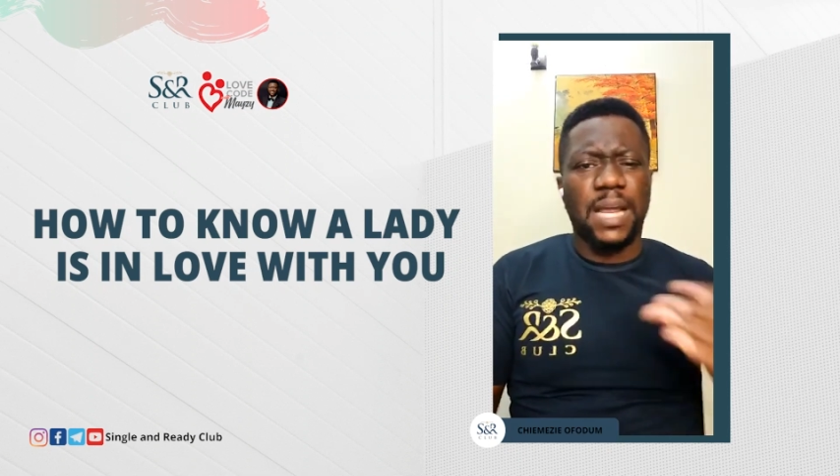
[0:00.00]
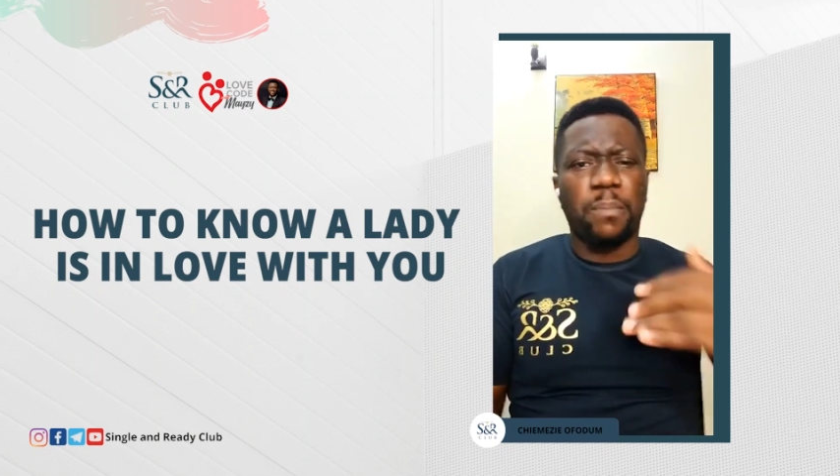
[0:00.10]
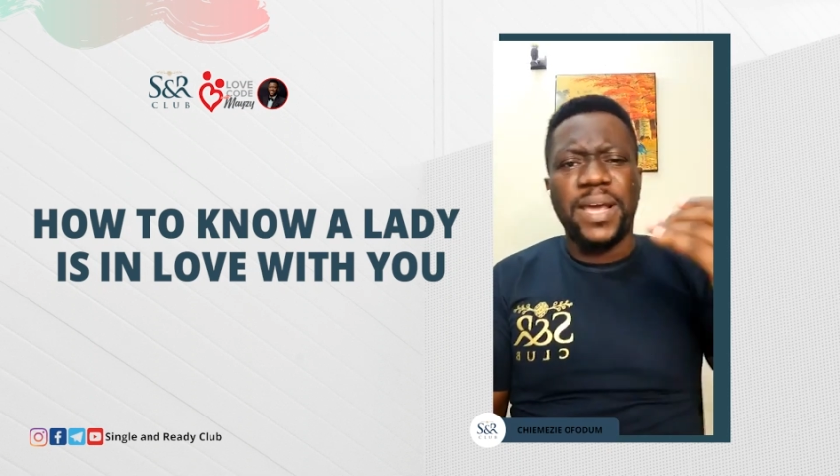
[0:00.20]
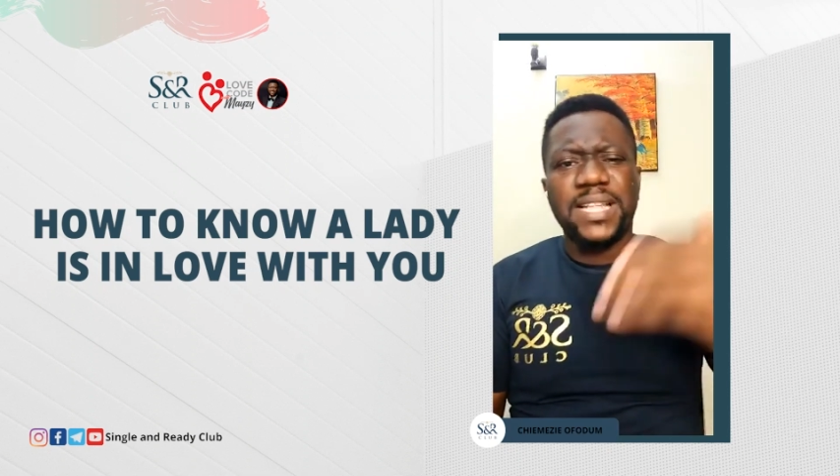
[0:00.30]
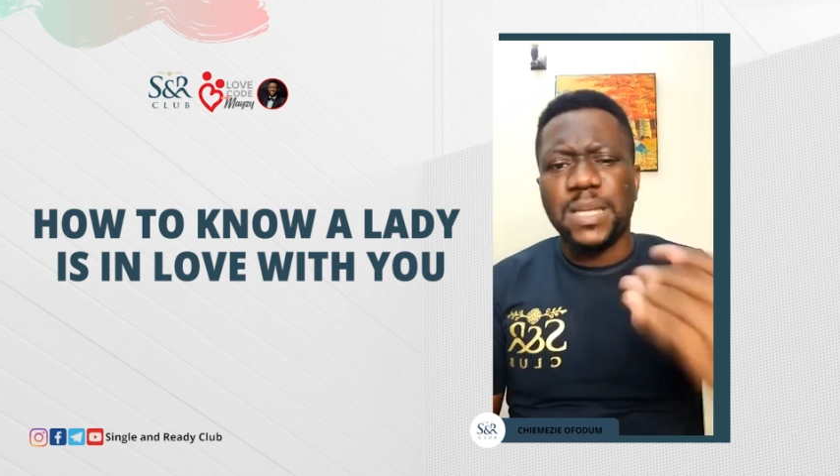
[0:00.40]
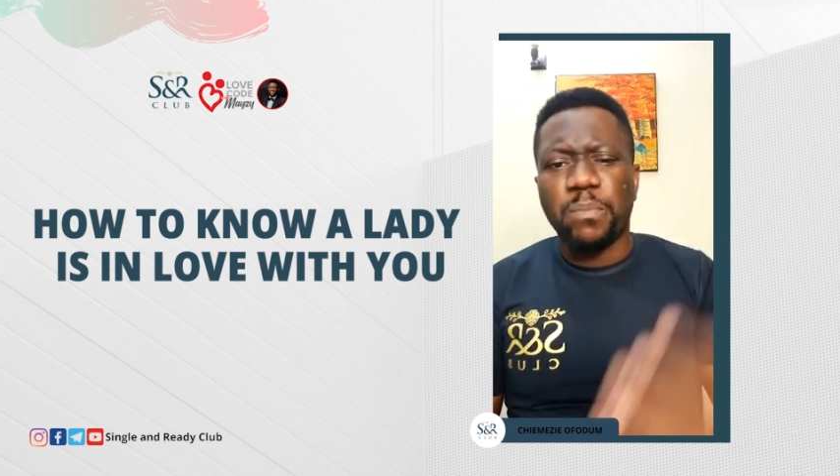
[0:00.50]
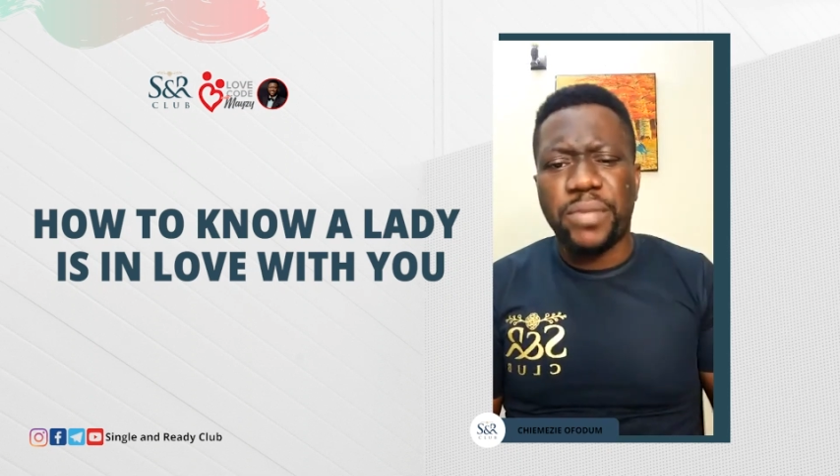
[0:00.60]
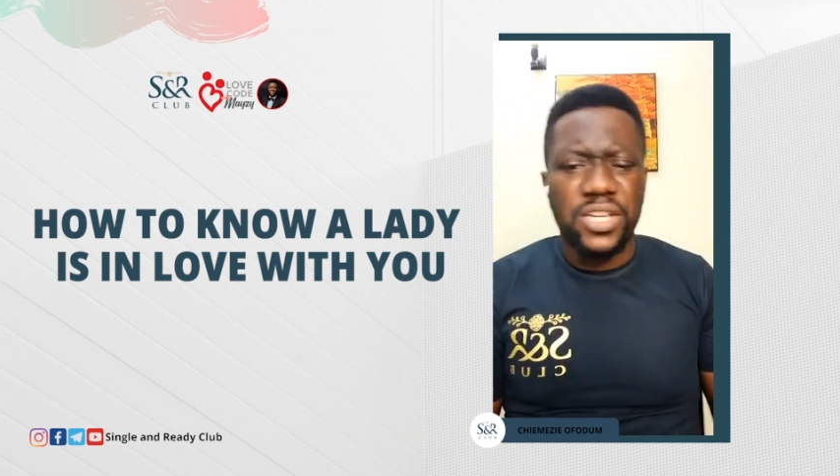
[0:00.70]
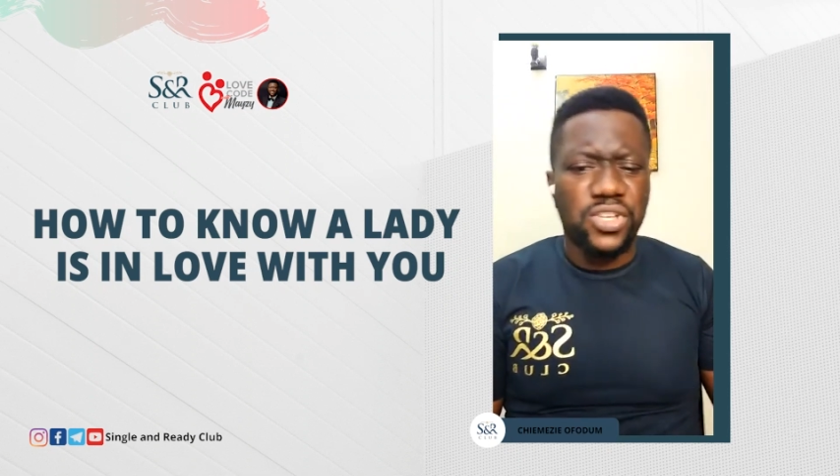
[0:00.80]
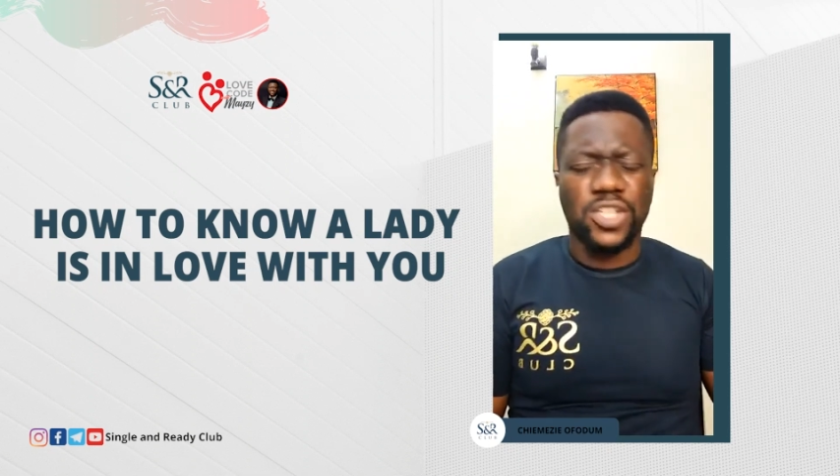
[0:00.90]
Start
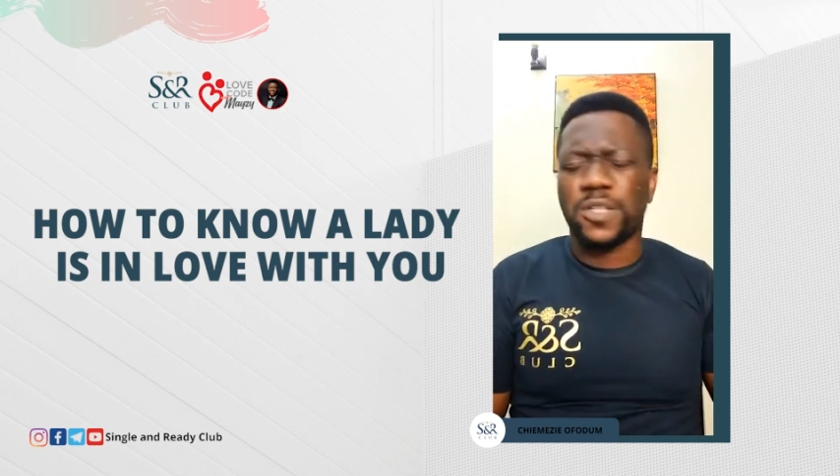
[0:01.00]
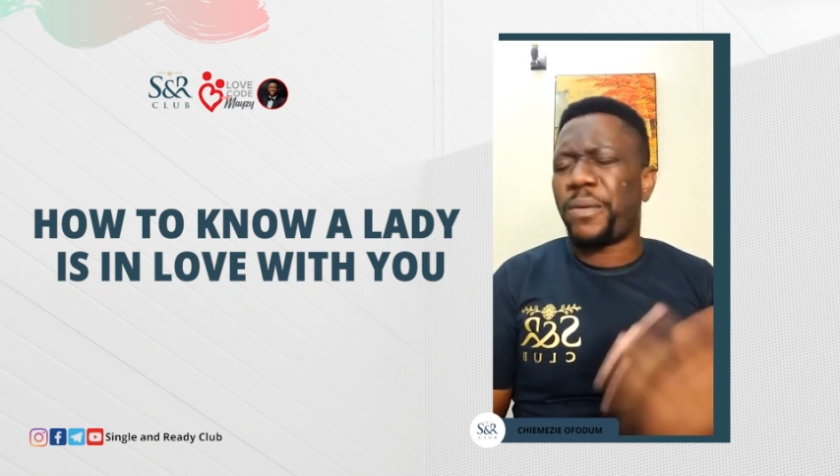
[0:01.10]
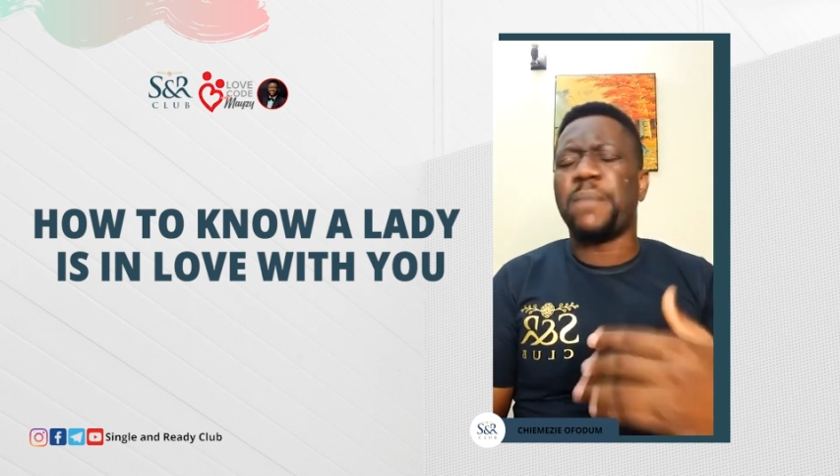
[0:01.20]
painting pictures.